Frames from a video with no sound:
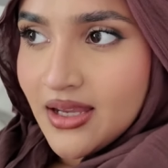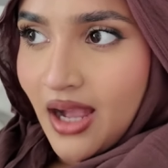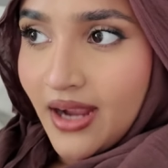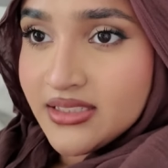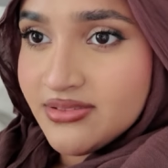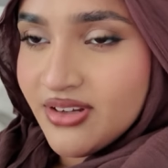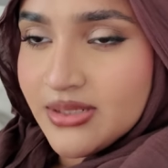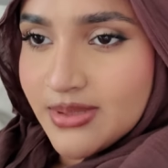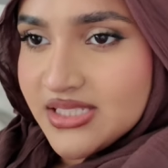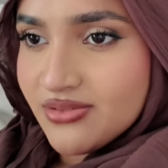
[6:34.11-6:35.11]
I
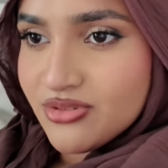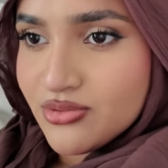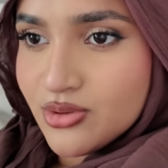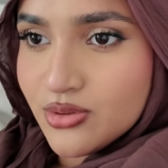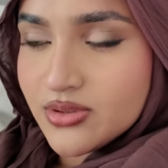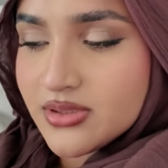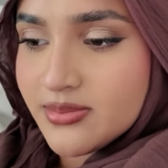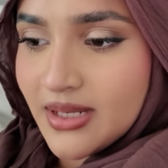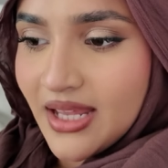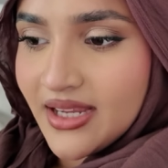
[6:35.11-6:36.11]
defend myself, of course,
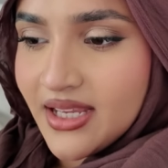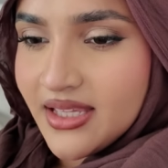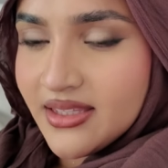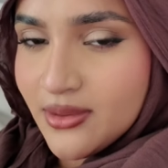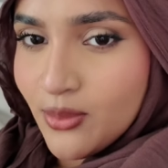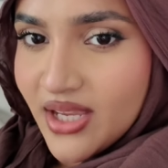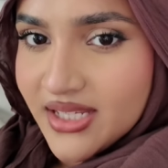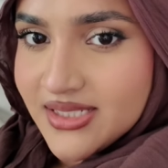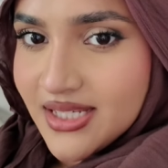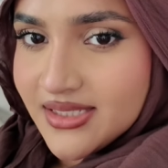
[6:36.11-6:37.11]
but like either way,
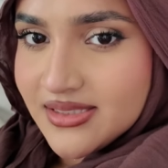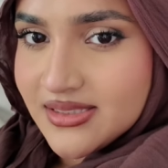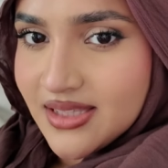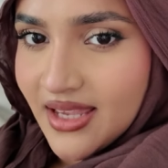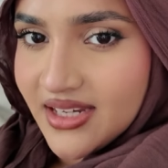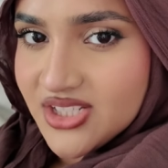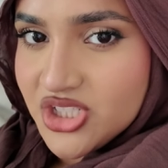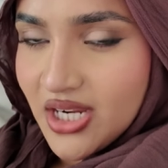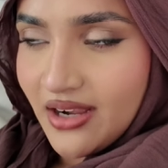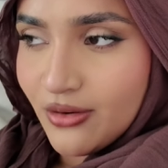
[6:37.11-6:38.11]
it takes the
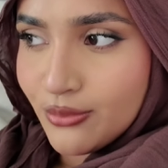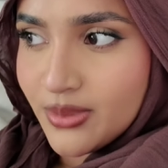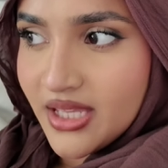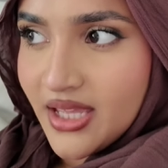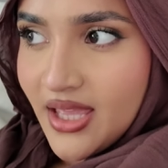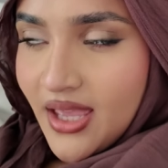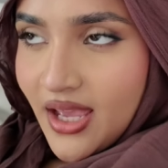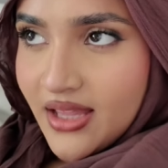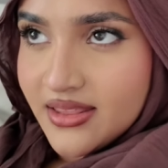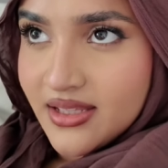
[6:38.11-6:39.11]
energy out of me.
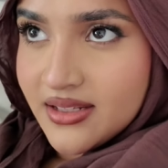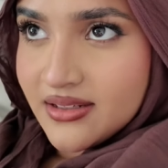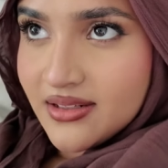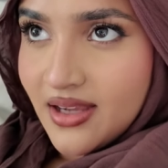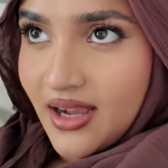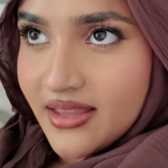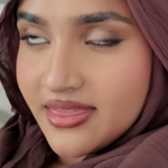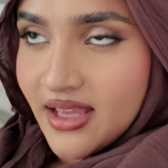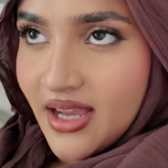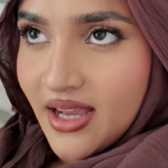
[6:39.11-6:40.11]
And then I had
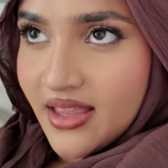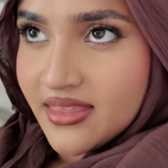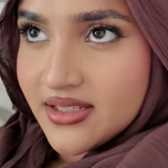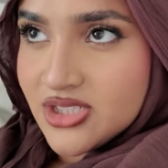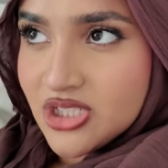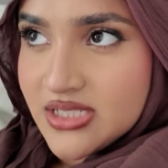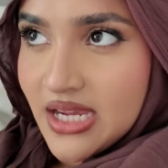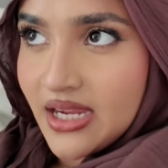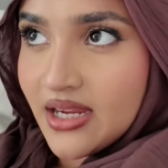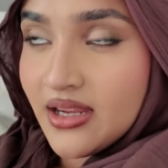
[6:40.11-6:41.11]
that, and then
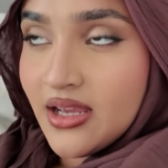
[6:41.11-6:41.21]
today,